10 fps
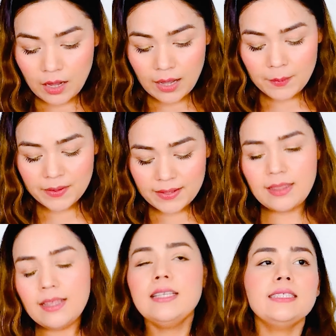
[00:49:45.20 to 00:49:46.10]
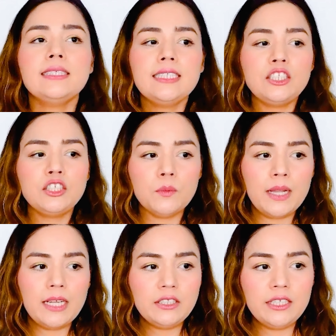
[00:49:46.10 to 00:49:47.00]
I'm hearing this
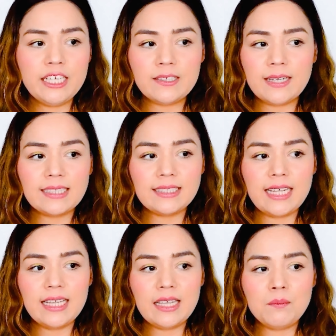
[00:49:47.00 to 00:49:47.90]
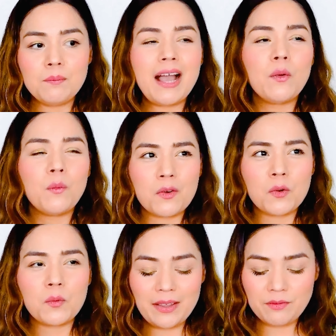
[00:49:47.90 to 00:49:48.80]
situation here has taken power
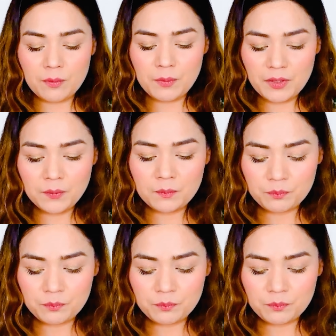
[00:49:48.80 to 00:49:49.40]
away from you.